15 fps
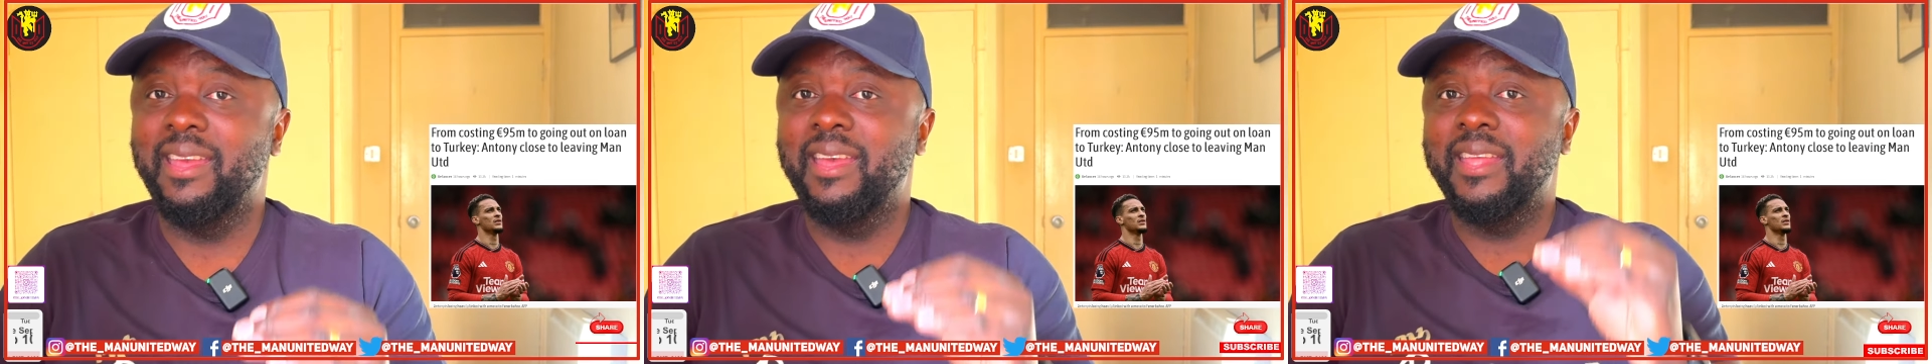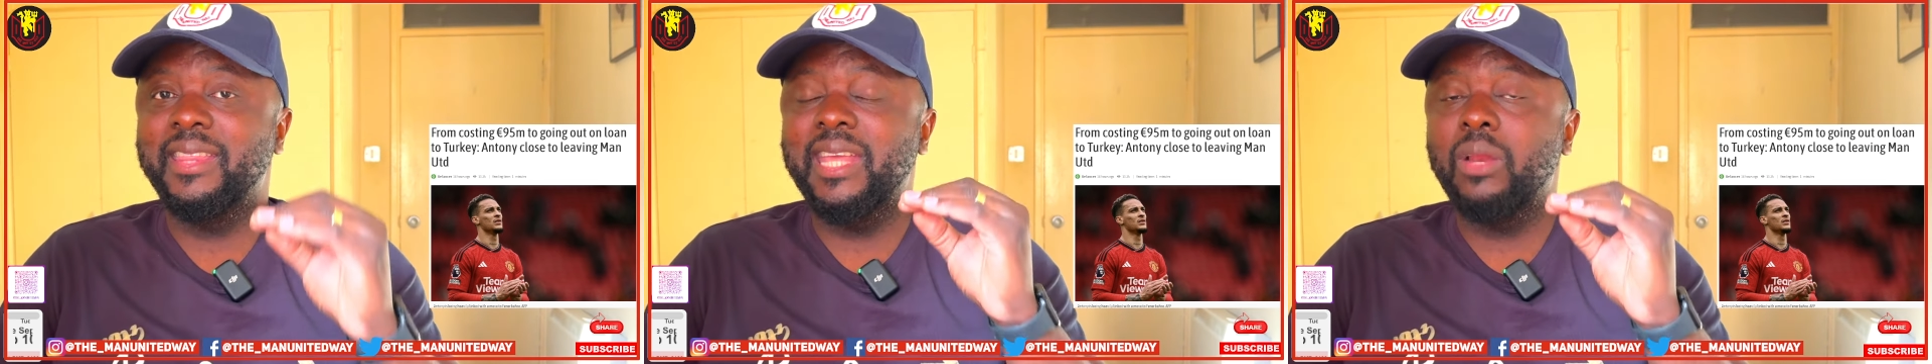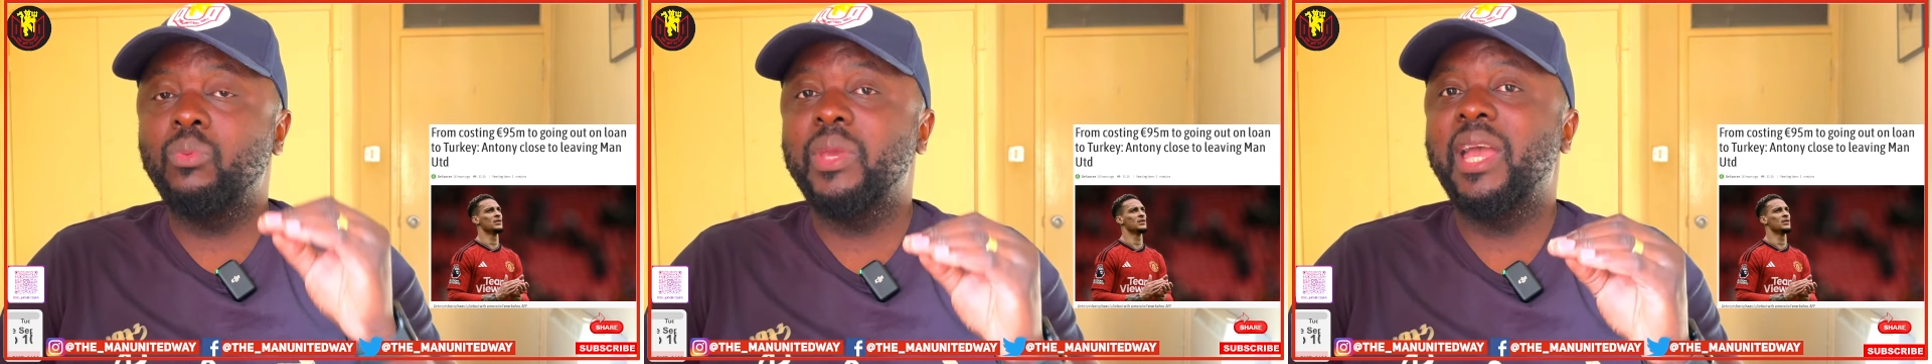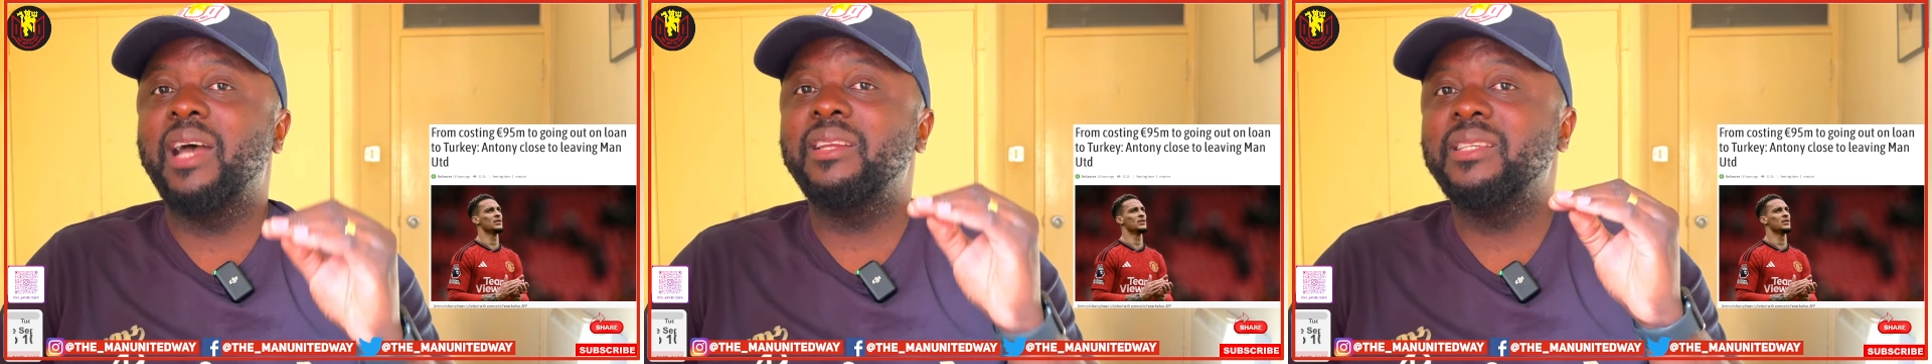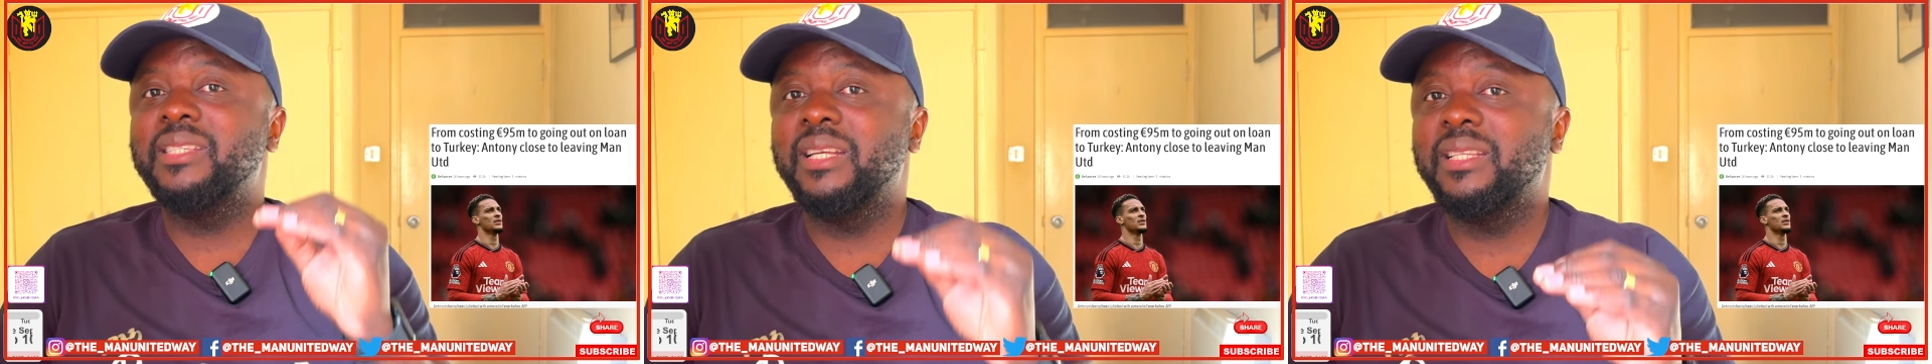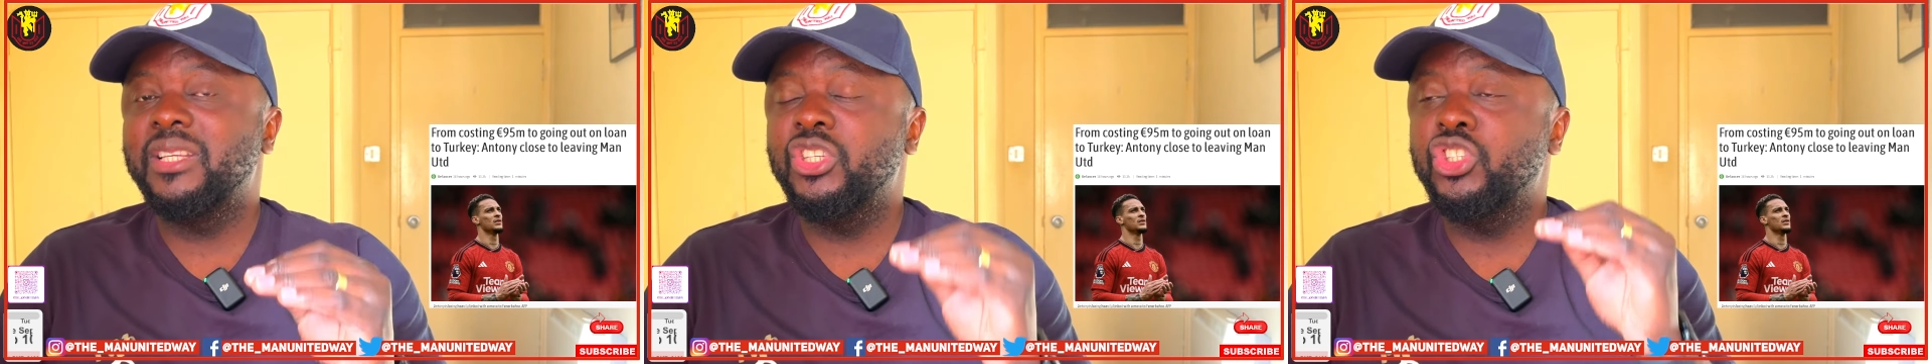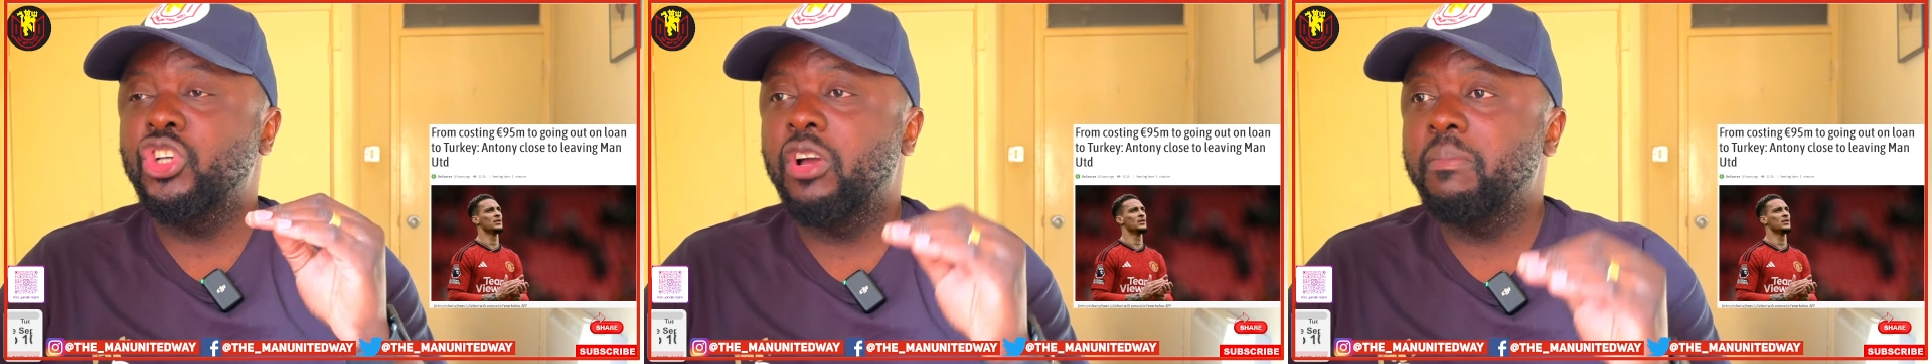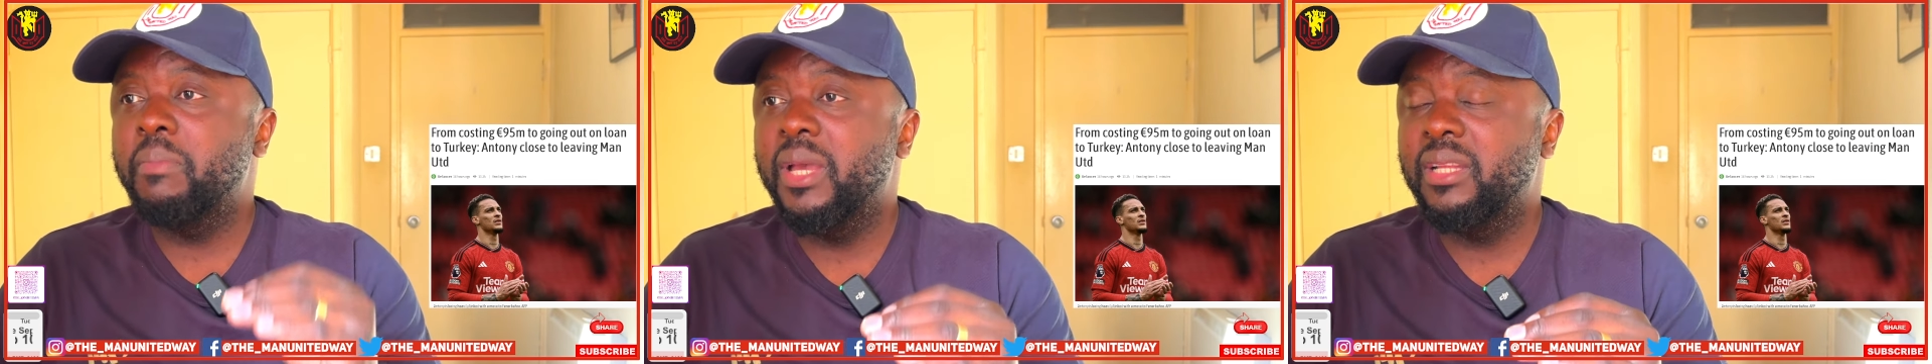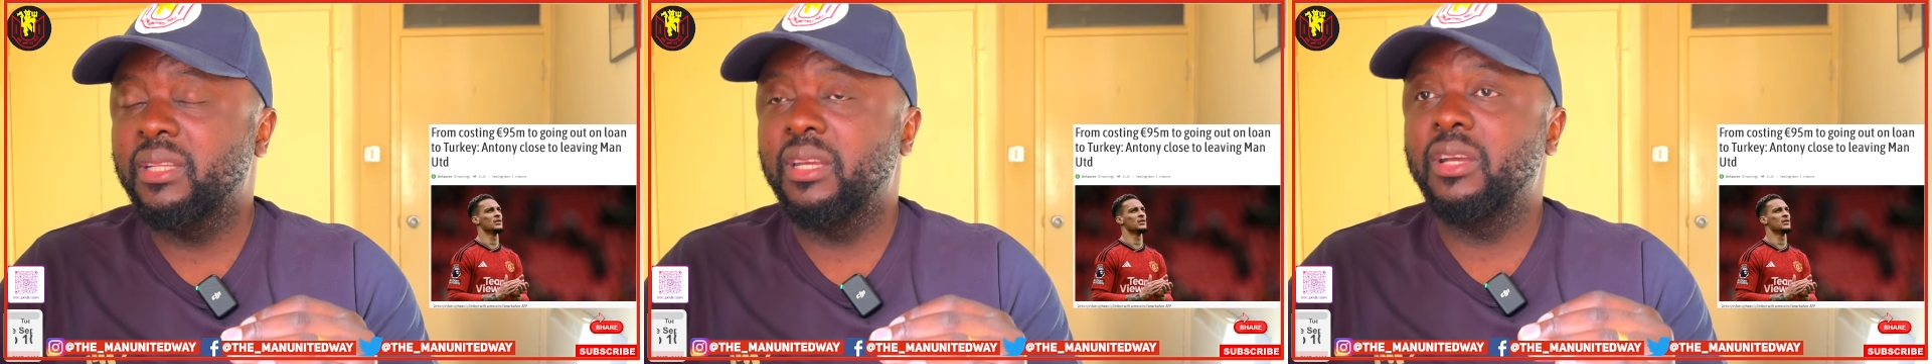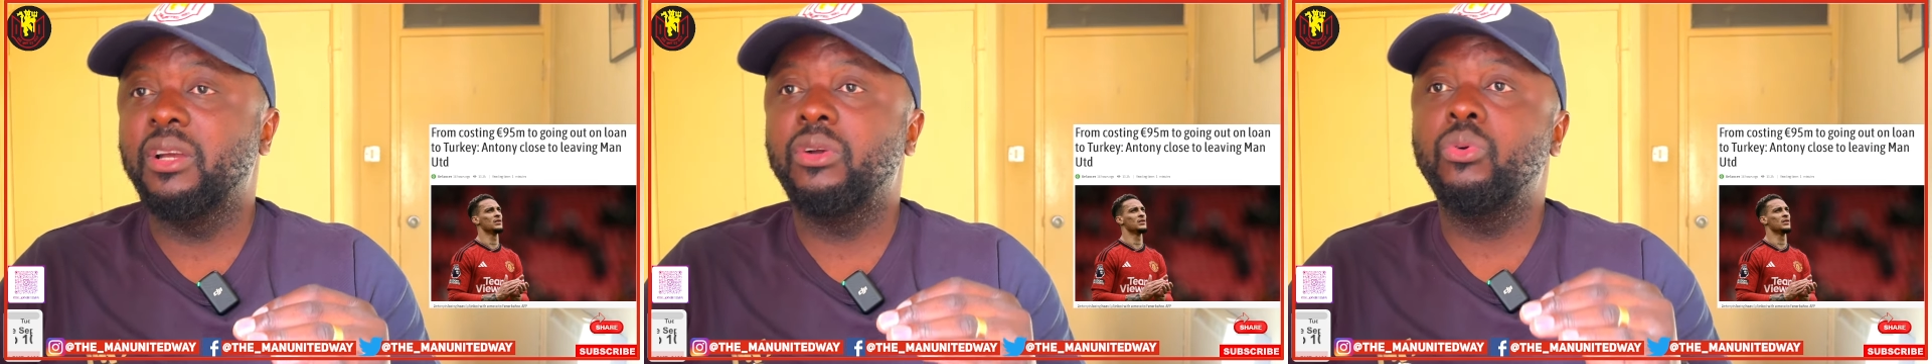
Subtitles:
Then we had a certain John Mata